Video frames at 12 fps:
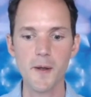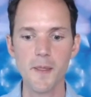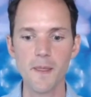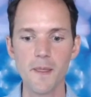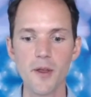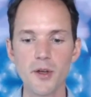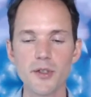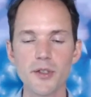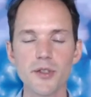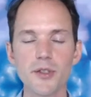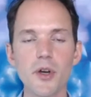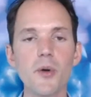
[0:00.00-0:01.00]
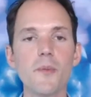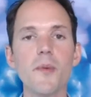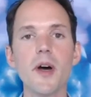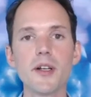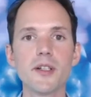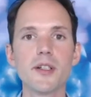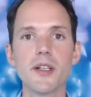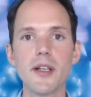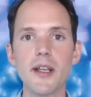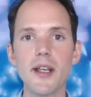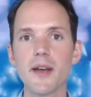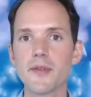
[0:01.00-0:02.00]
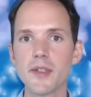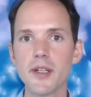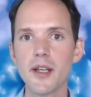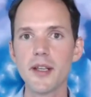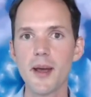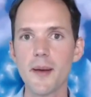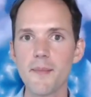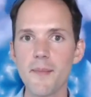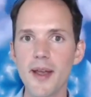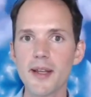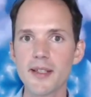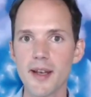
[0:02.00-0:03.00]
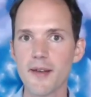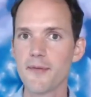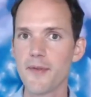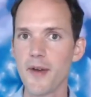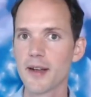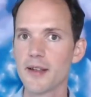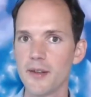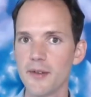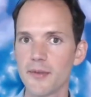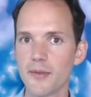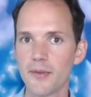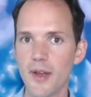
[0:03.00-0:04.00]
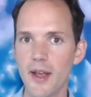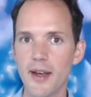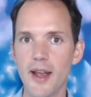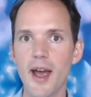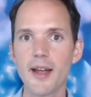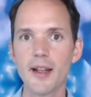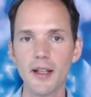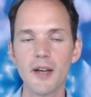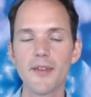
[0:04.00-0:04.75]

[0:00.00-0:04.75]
there's so much to EFT that makes it effective. And a lot of it